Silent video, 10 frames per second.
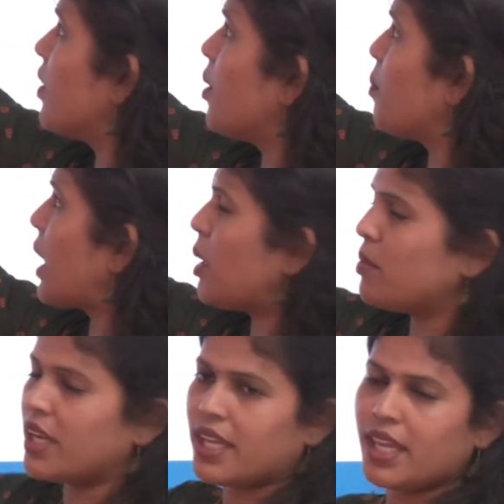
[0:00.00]
a
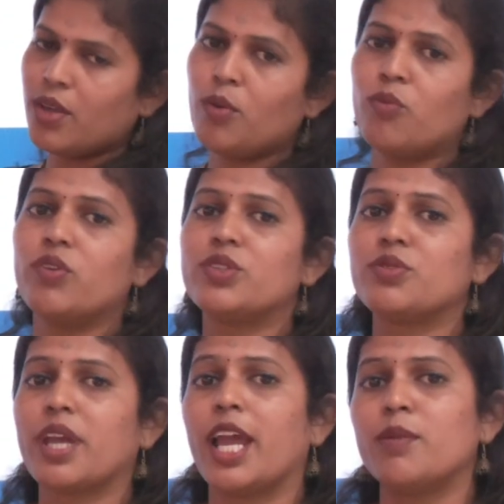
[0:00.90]
primary key
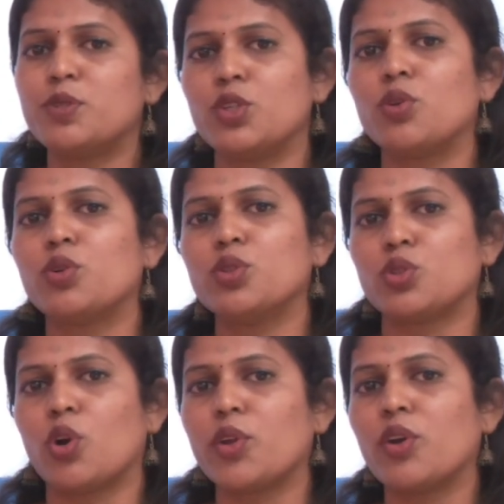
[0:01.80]
which helps you to
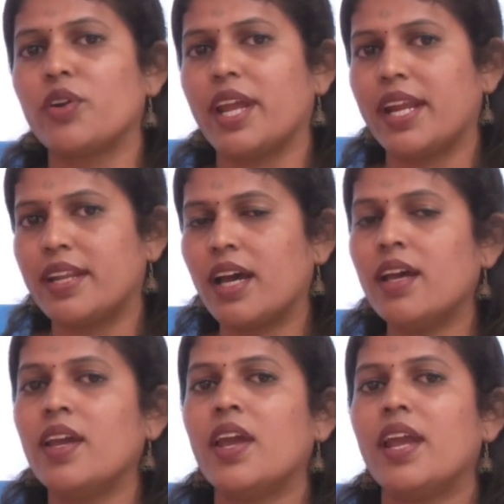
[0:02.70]
store your data
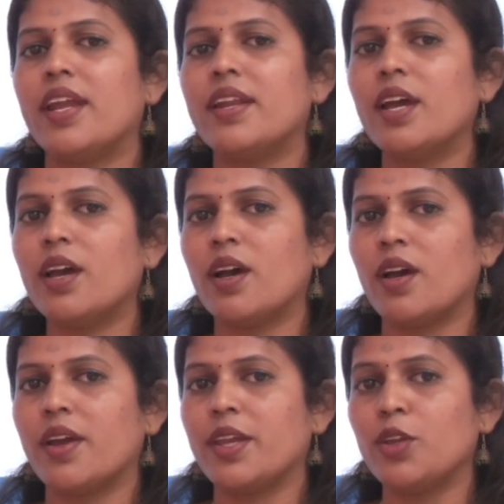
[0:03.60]
in
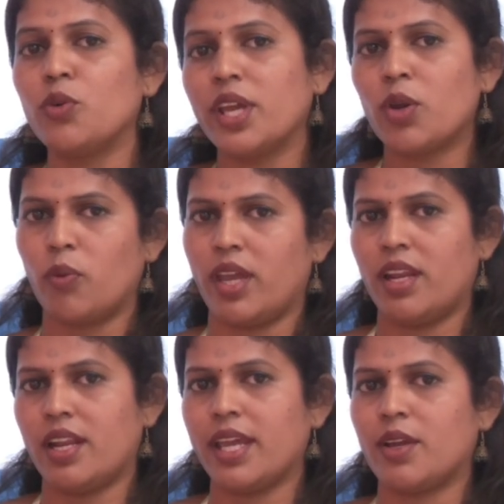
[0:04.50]
a unique
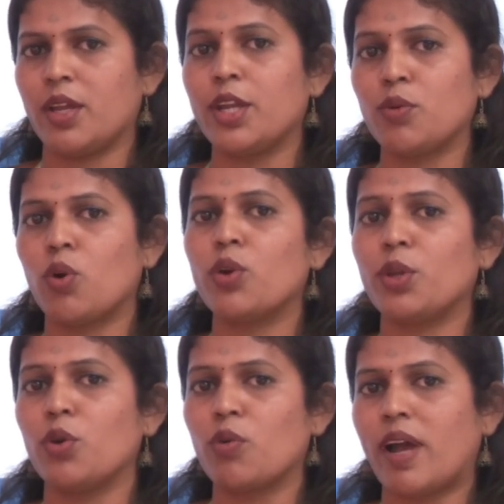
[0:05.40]
way, like
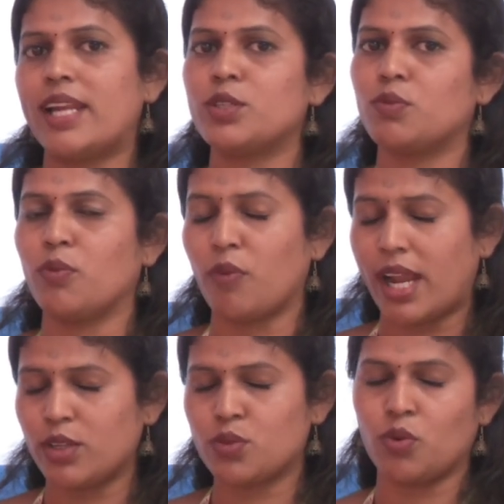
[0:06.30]
your
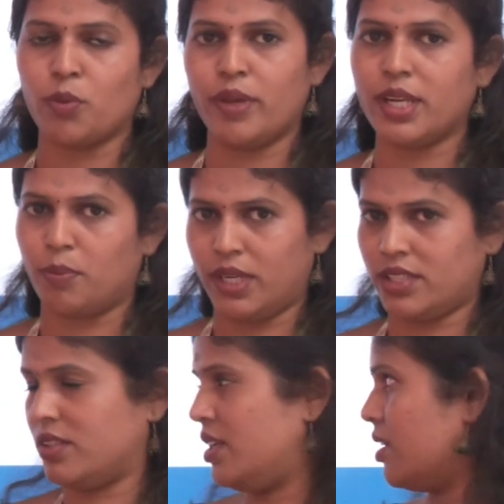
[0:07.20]
values won't be
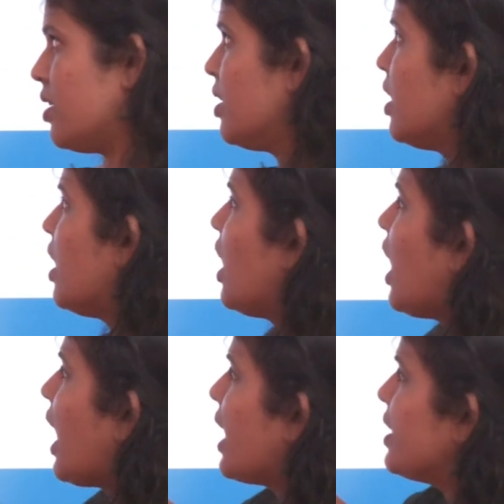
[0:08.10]
repeated here.
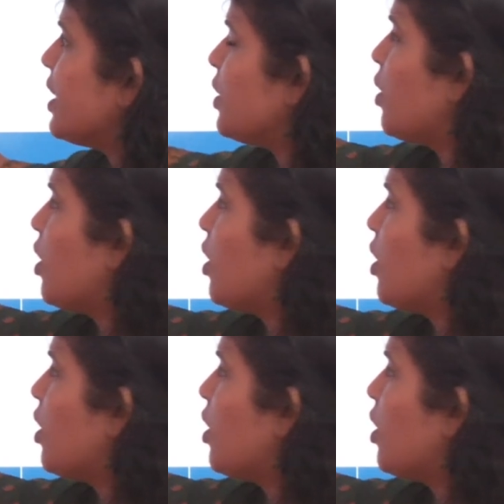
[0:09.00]
And in